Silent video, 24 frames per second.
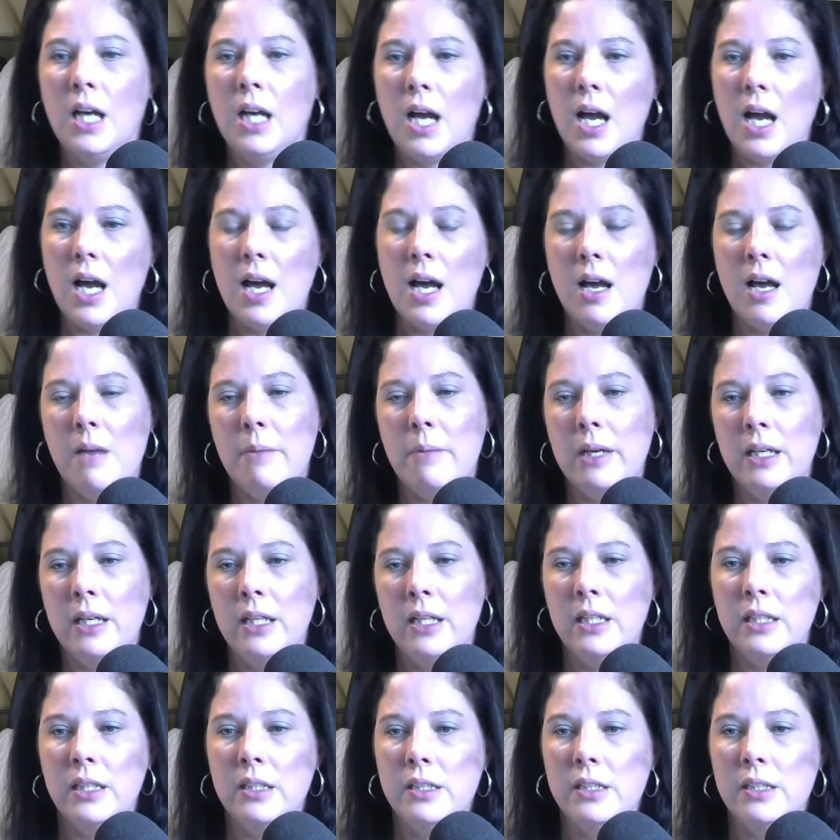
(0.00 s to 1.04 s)
Um,
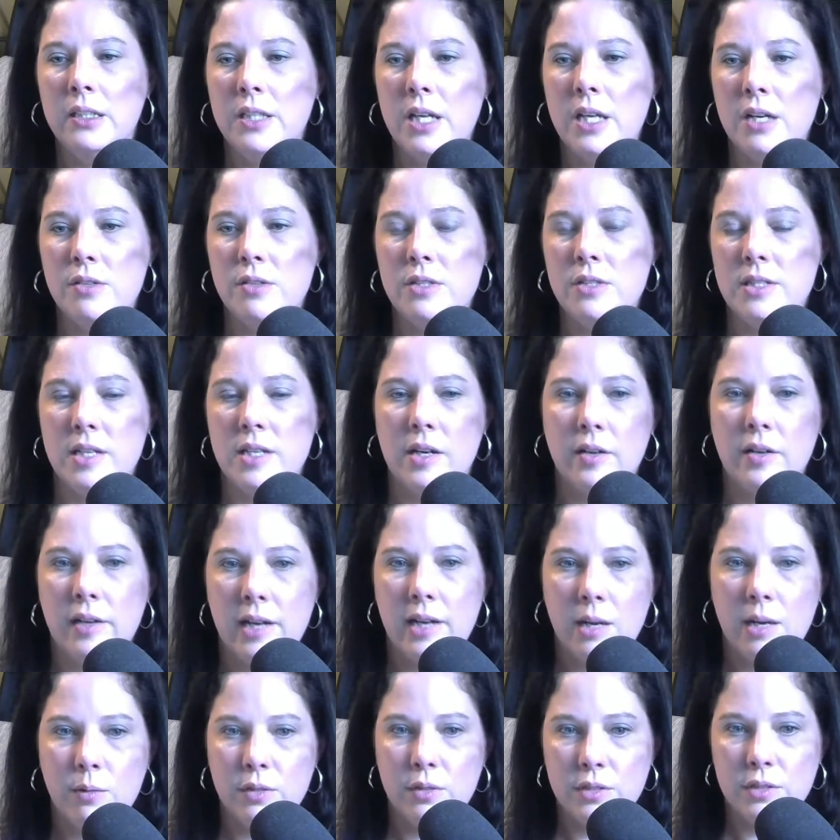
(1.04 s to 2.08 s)
no, Sarah,
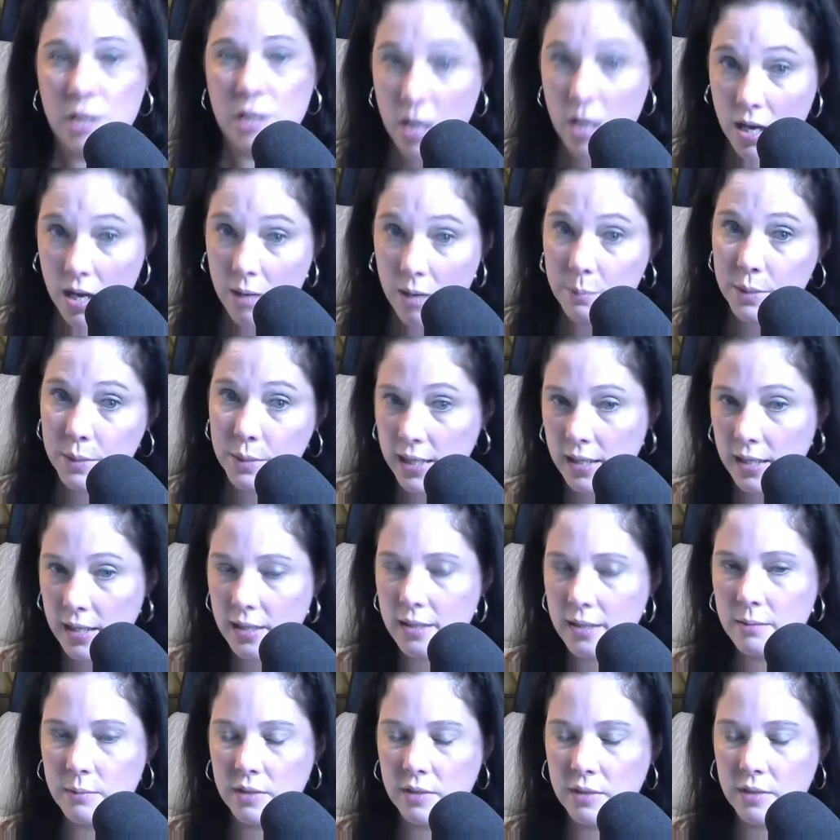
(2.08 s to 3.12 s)
I will not be
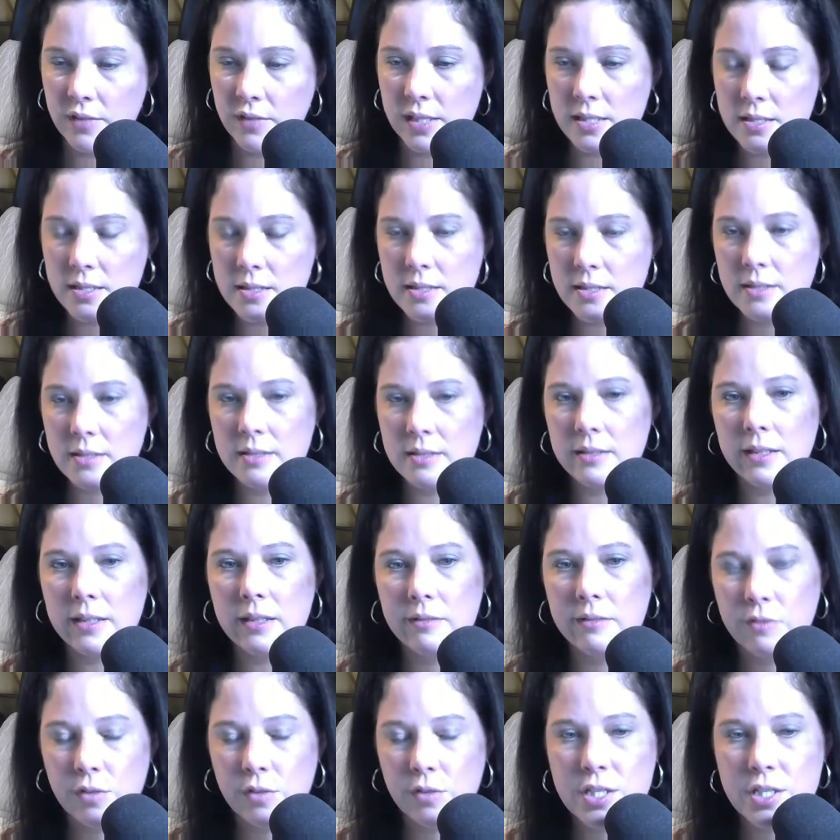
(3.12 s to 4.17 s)
in Memphis,
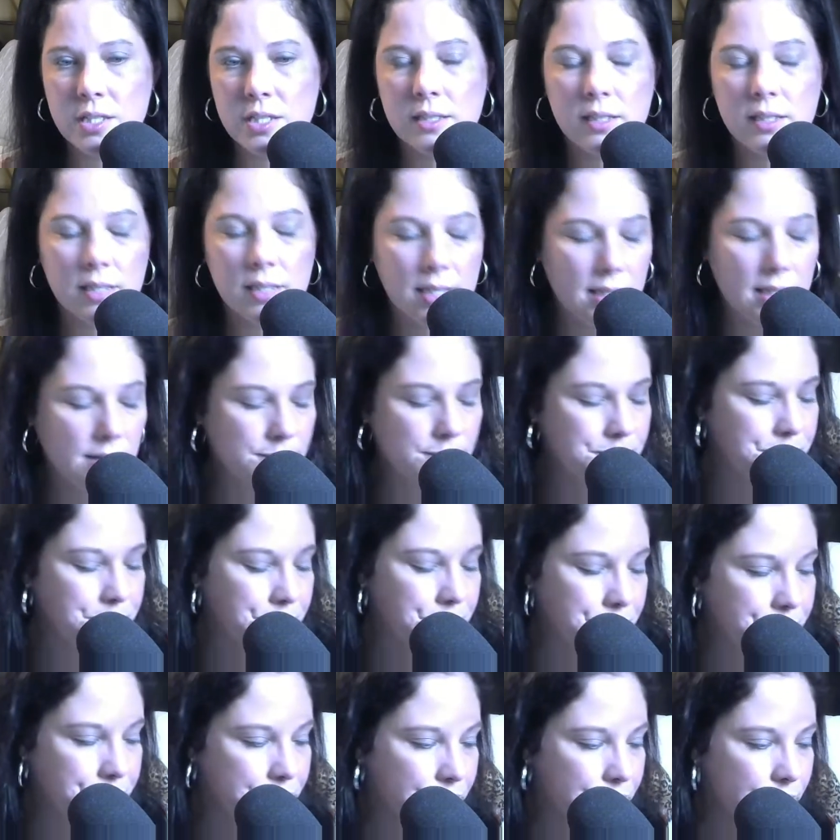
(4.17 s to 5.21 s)
unfortunately
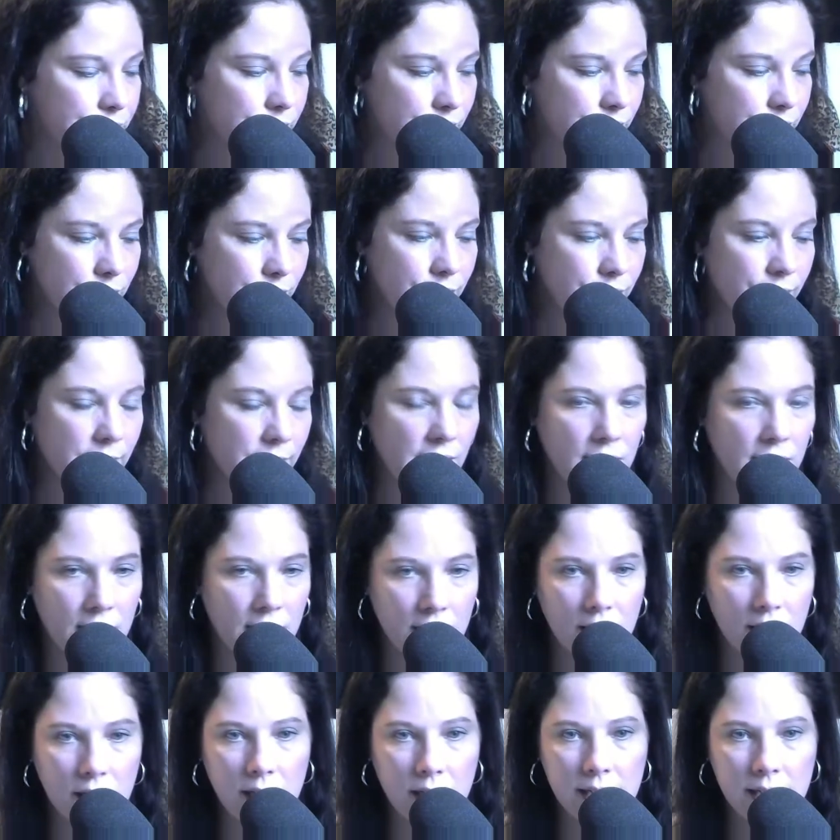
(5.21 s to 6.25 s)

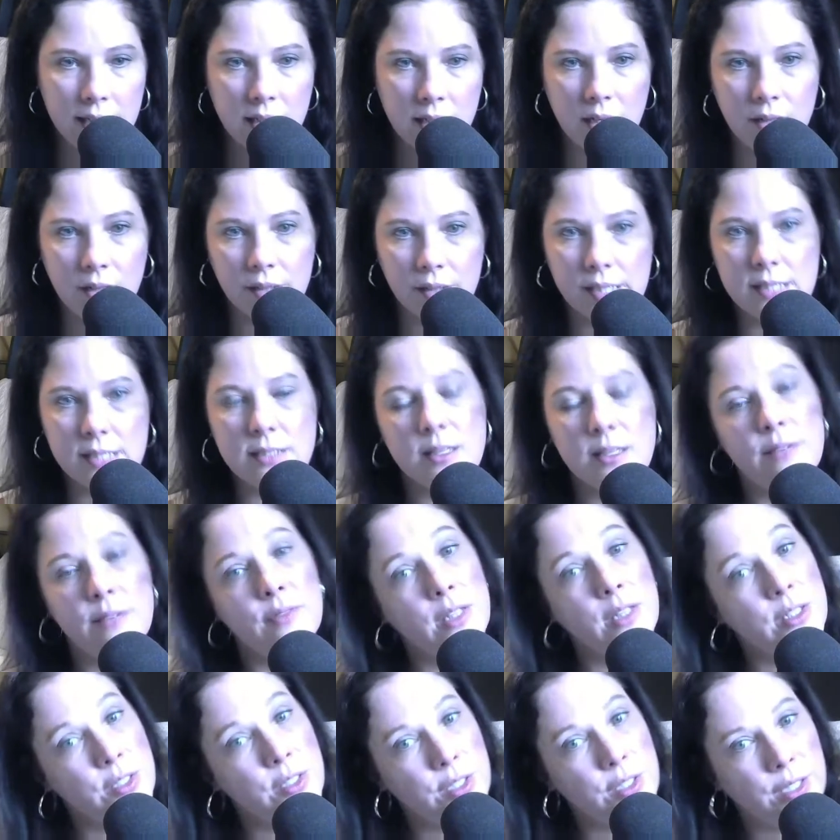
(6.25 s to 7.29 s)
in August of
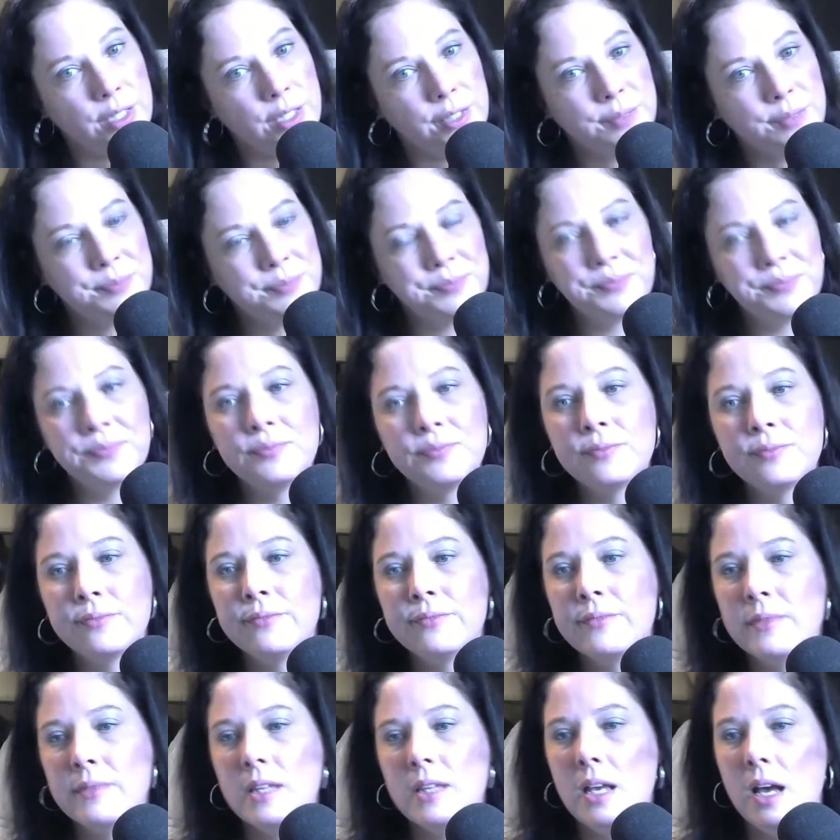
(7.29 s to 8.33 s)
this year.
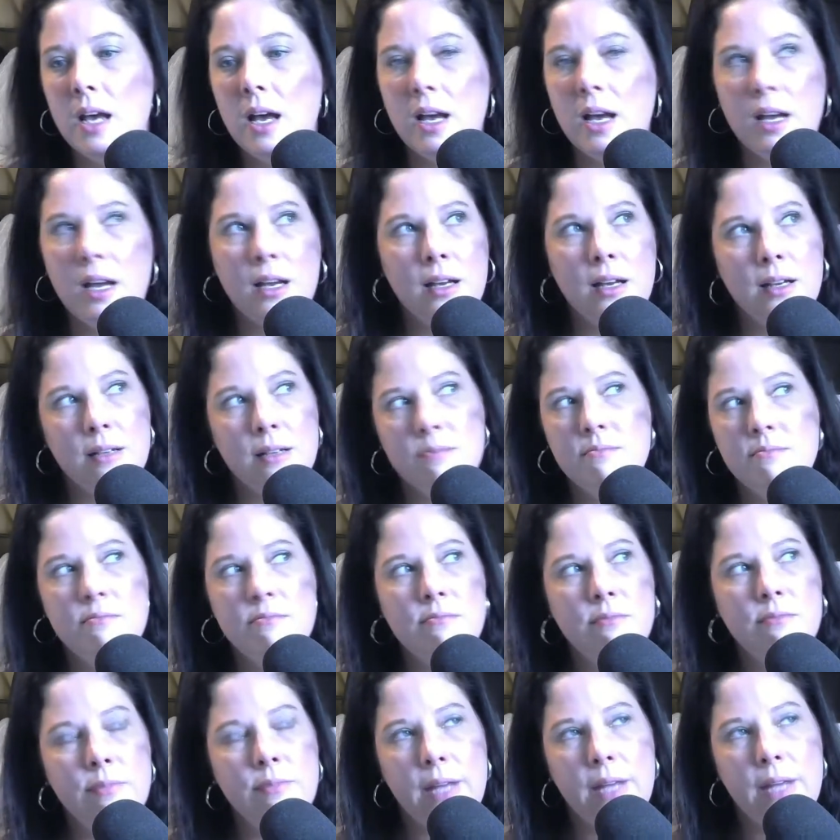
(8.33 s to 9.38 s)

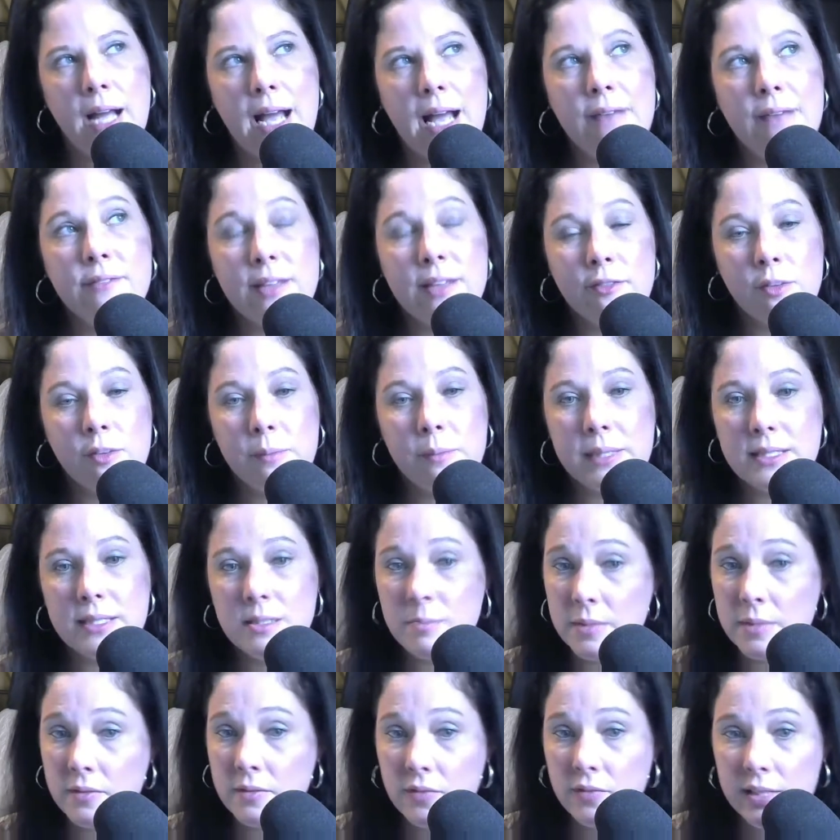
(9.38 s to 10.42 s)
Um, I've never been to
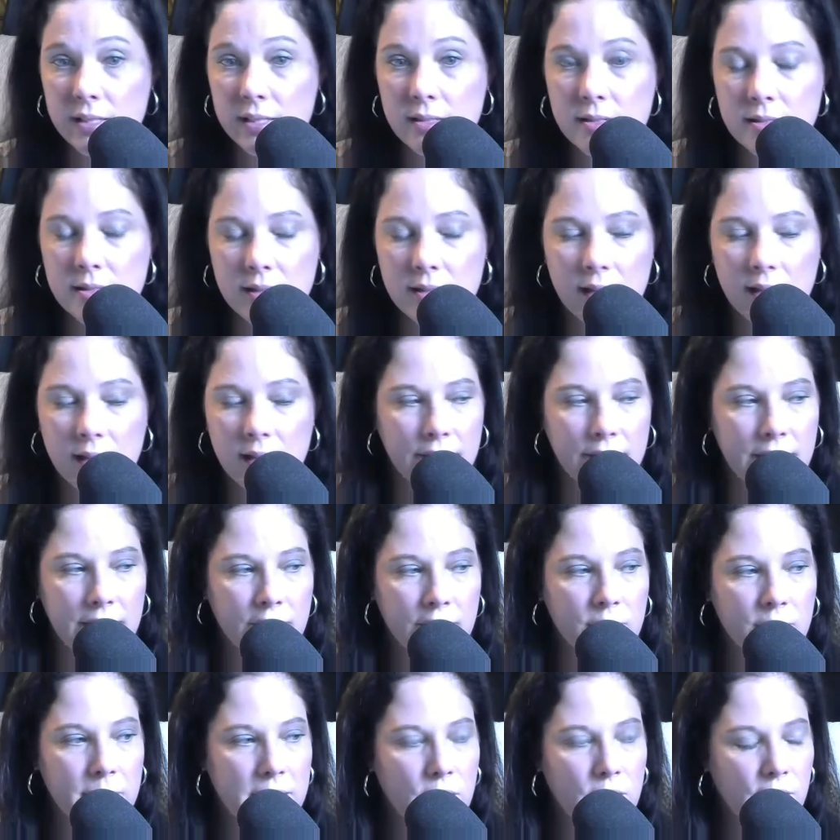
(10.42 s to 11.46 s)
Memphis. I've
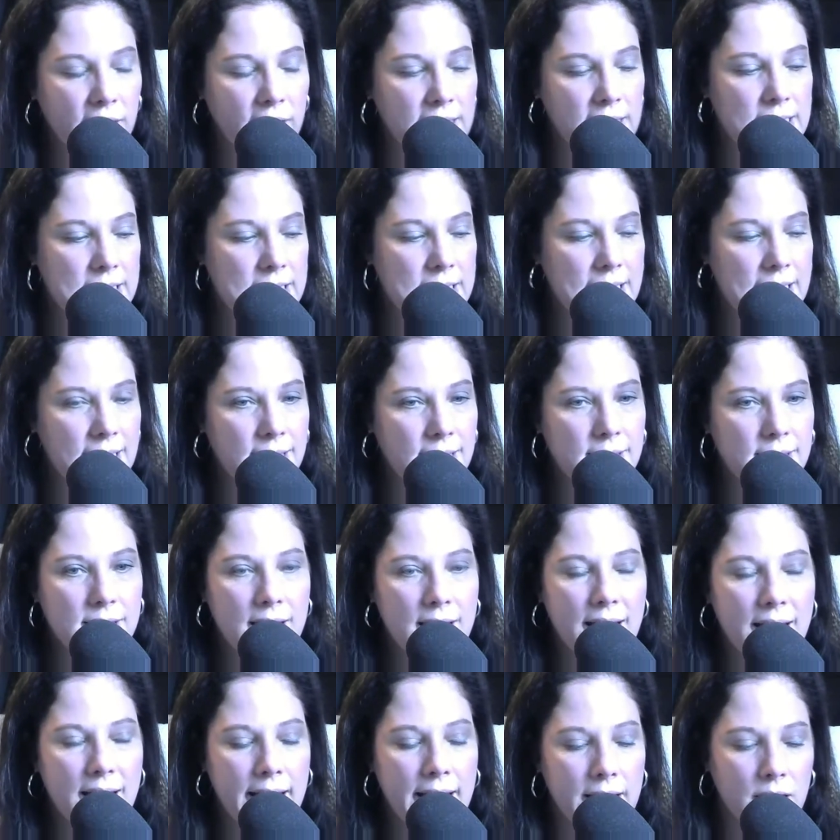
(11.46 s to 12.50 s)
never been to Graceland.
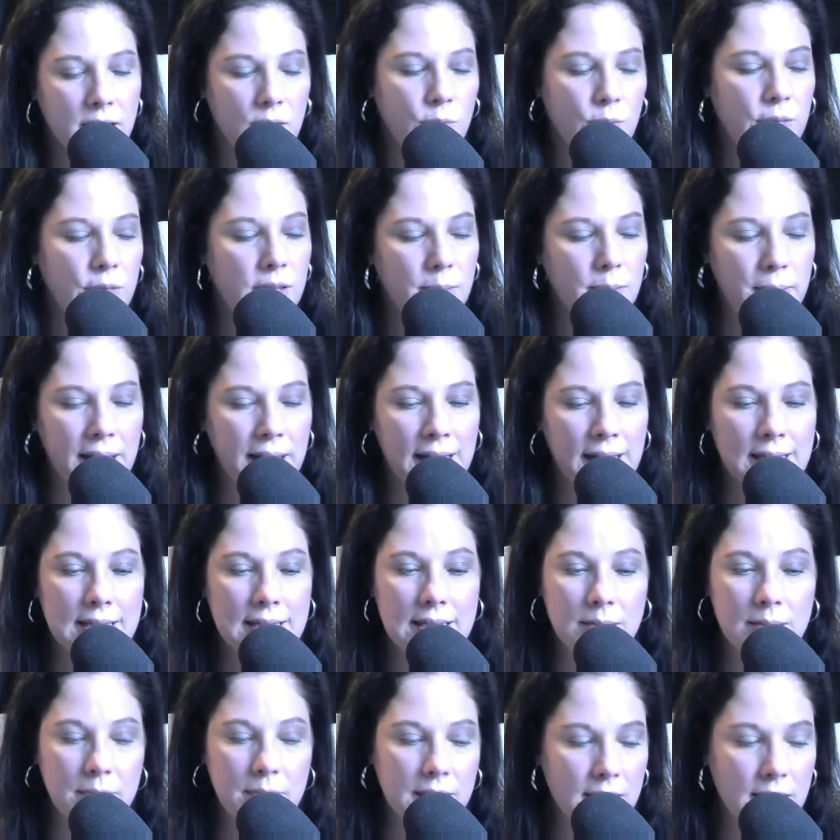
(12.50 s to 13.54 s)
And with the
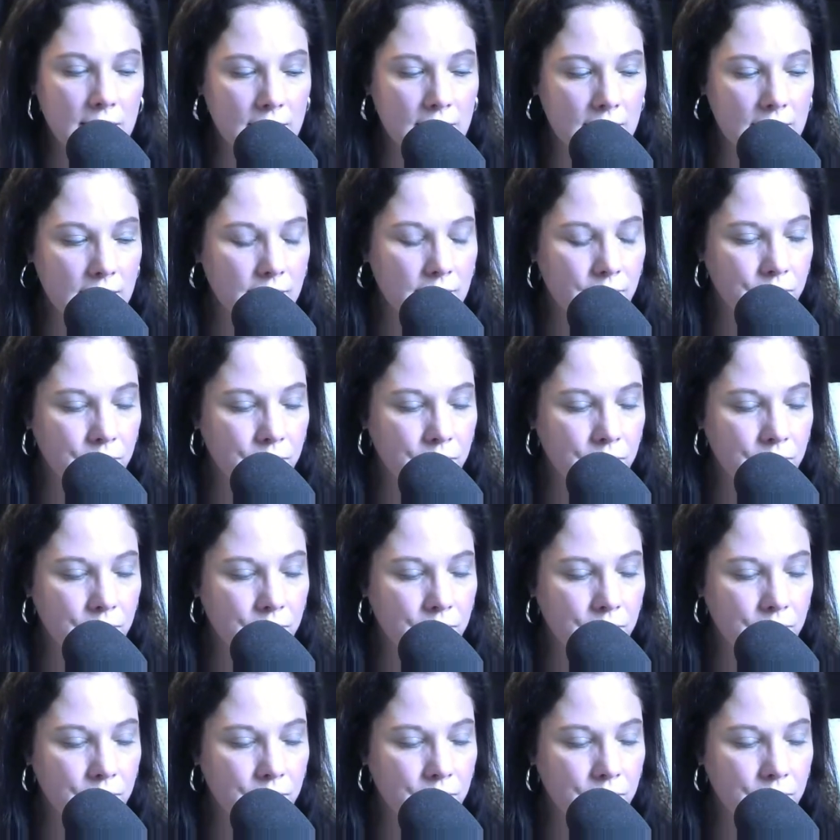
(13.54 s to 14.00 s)
pandemic,